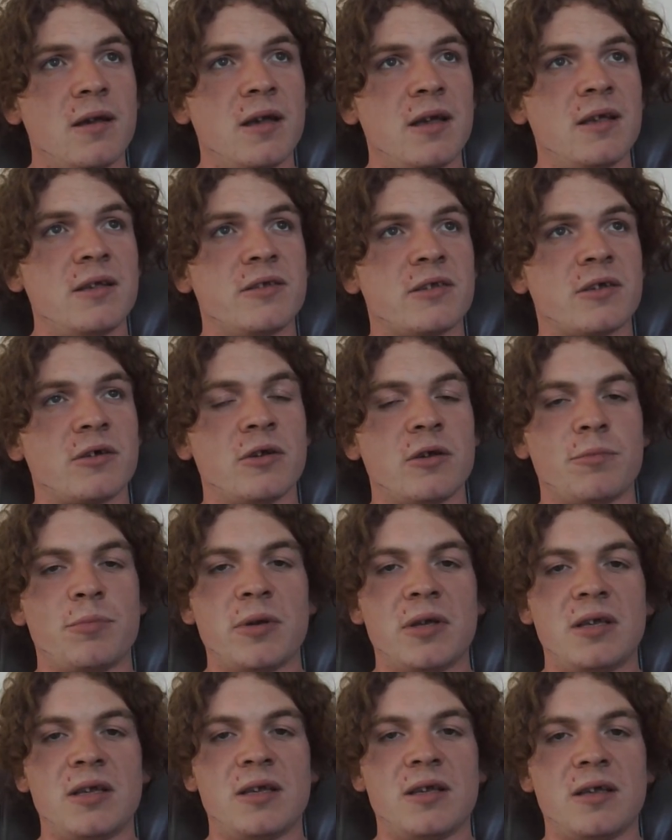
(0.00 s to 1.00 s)
is going to
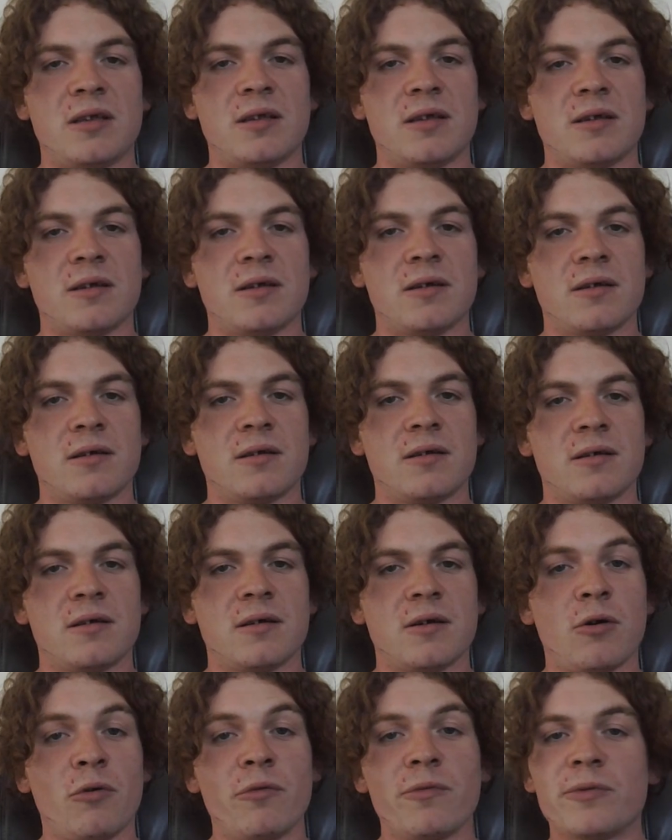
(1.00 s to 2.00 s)
be
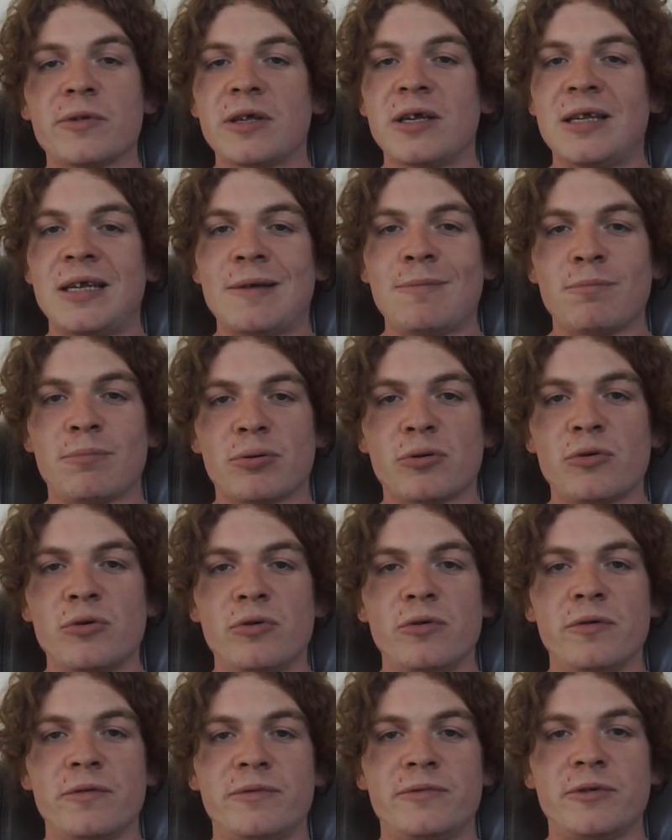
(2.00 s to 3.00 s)
hopefully an
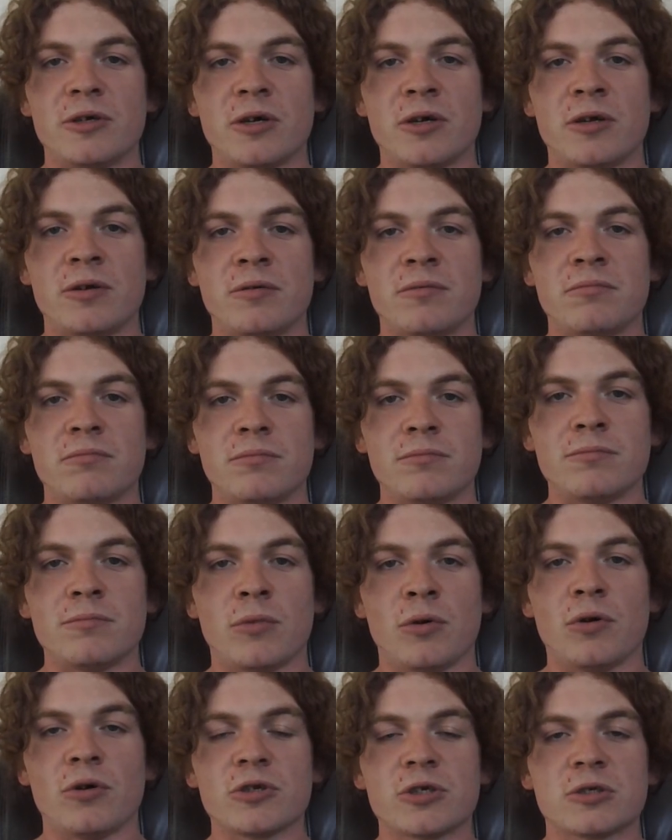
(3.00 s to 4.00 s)
improved and
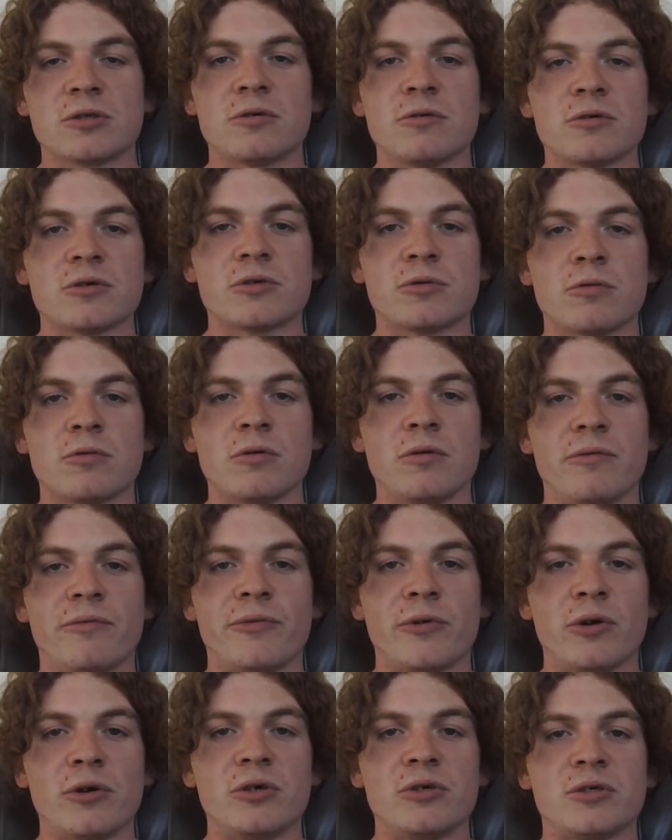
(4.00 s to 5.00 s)
more structural
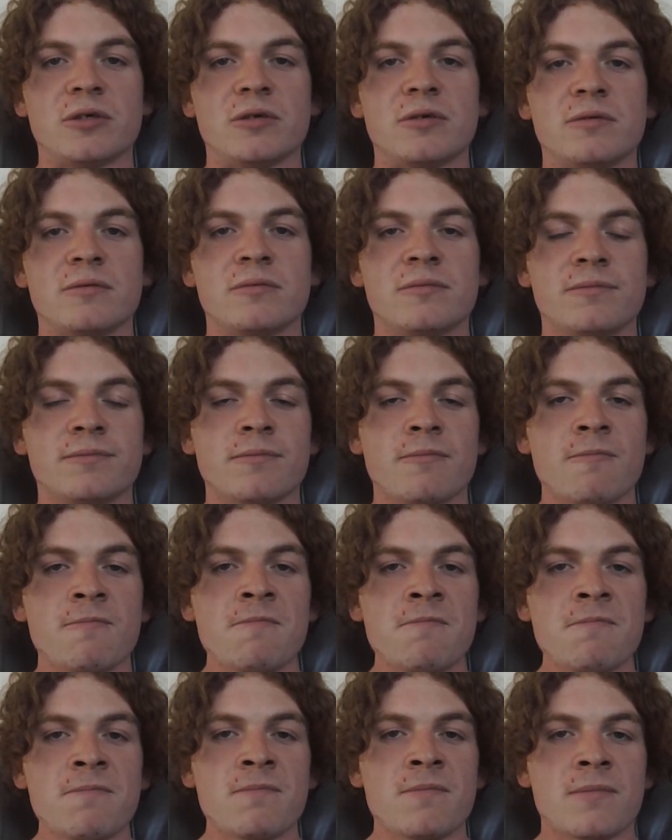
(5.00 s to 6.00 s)
version
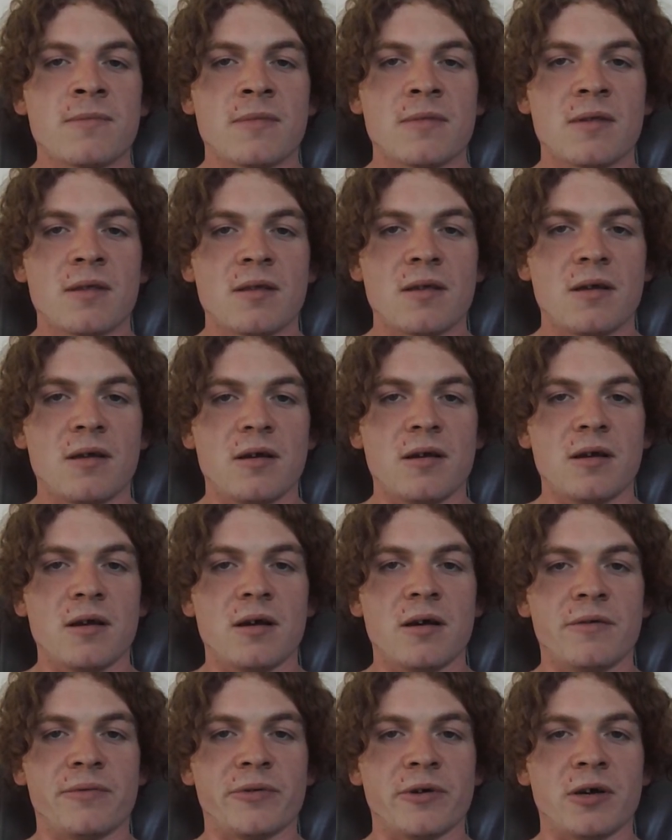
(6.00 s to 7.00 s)

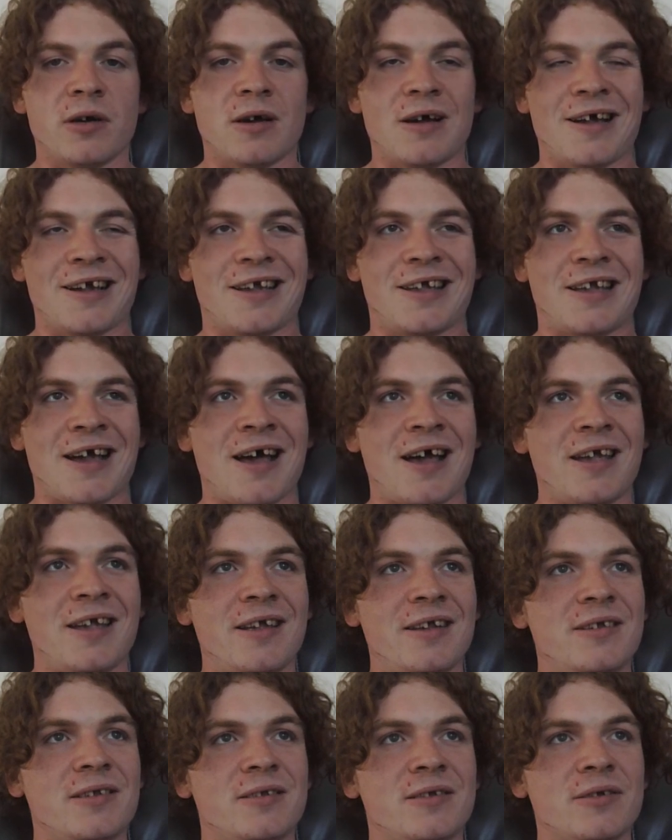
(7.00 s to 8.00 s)
of a
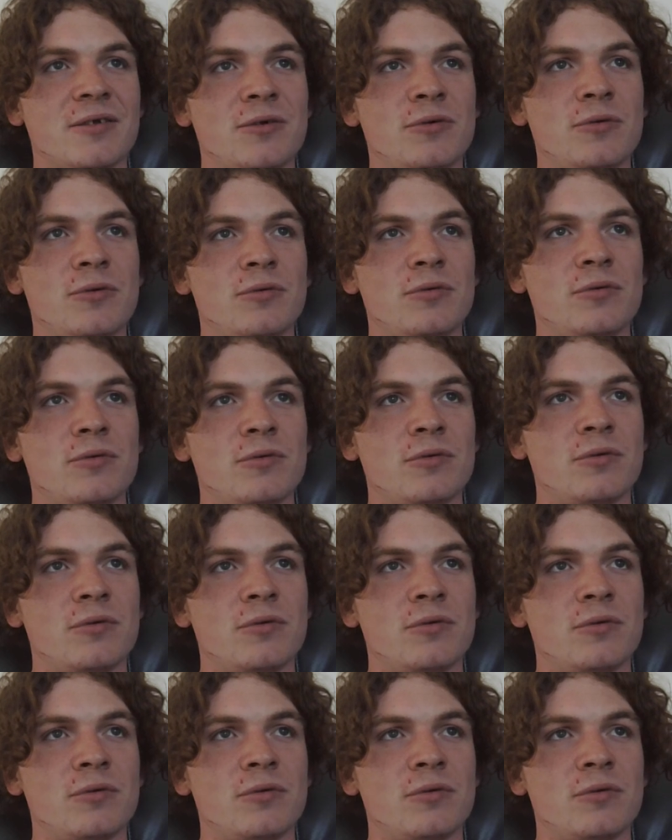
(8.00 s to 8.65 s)
guide to